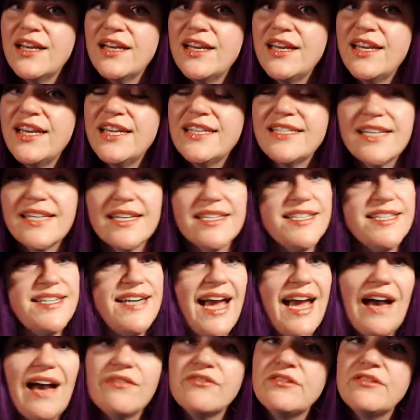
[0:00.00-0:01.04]
It doesn't
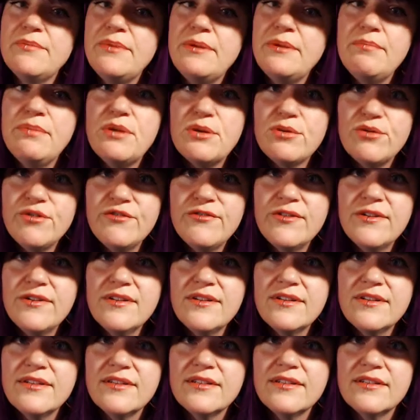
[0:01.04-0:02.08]
have to be
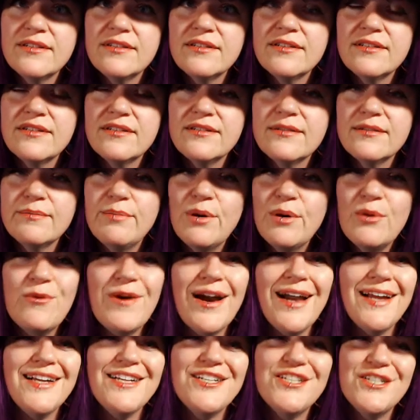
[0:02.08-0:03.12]
beautiful, but
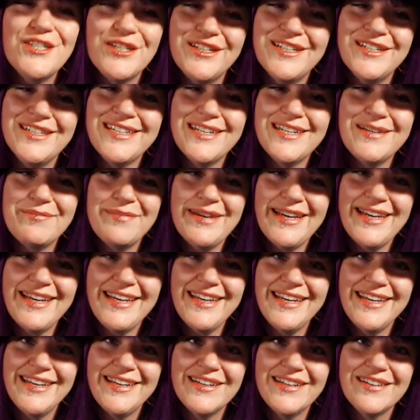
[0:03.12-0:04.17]
why shouldn't it be,
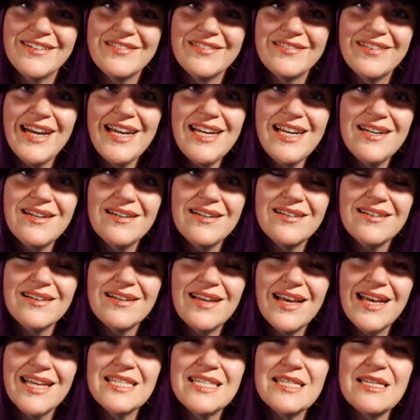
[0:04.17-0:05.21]
right?
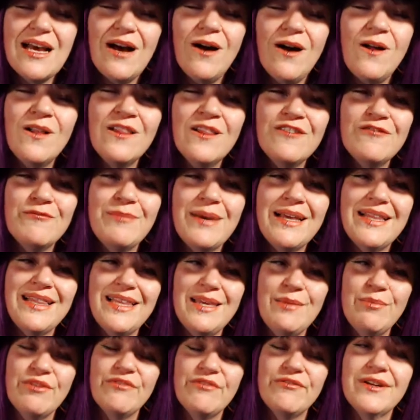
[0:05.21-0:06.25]
As all of my
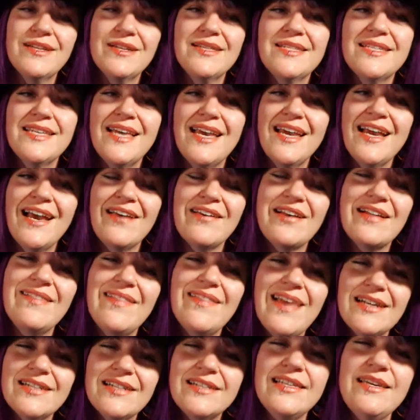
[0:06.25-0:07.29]
Libra friends say, I
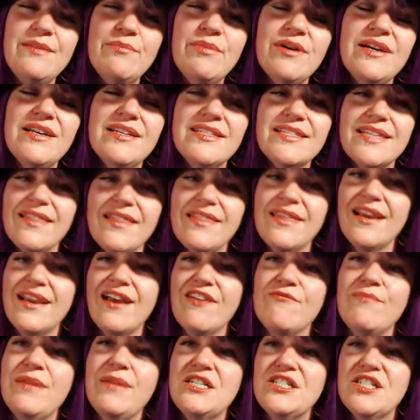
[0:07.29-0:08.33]
collect Libras. I think
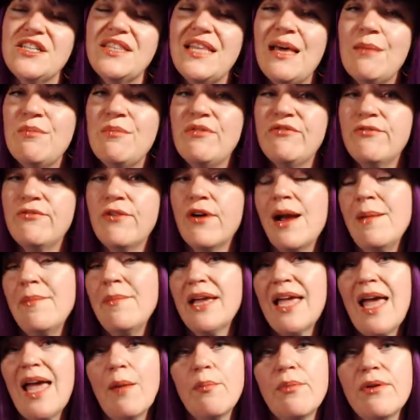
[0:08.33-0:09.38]
I've mentioned that before. I'm a
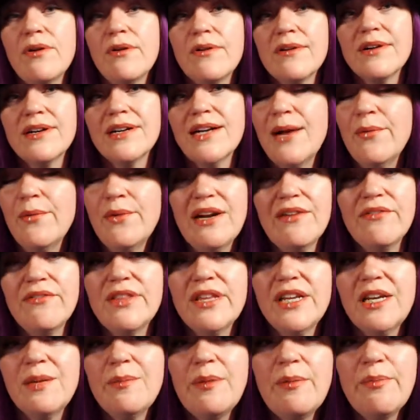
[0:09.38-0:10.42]
Capricorn. I want
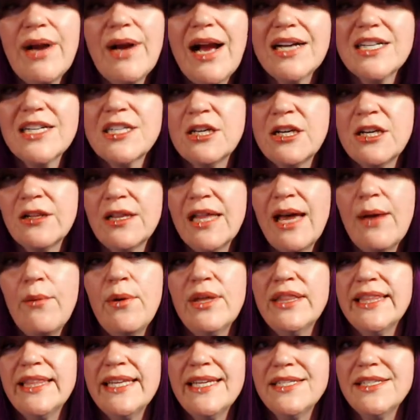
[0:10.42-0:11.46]
everything to be practical. I
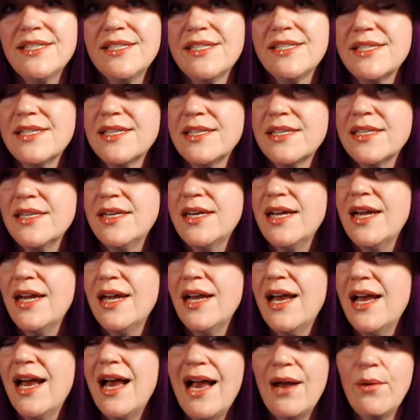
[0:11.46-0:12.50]
want lists.
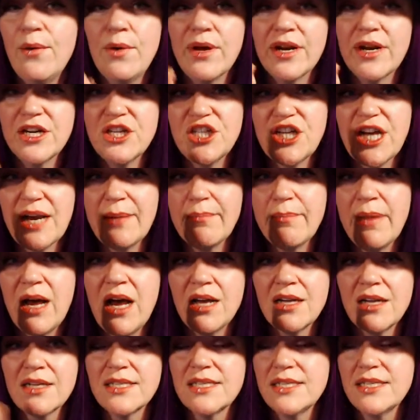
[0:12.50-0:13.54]
I want a
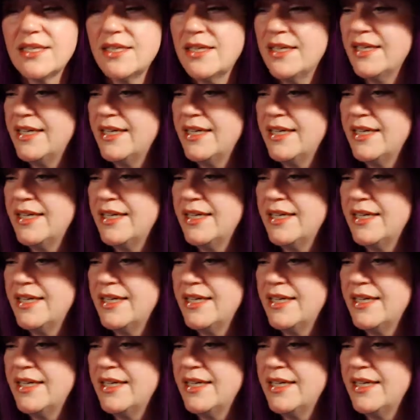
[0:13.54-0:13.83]
checkbox.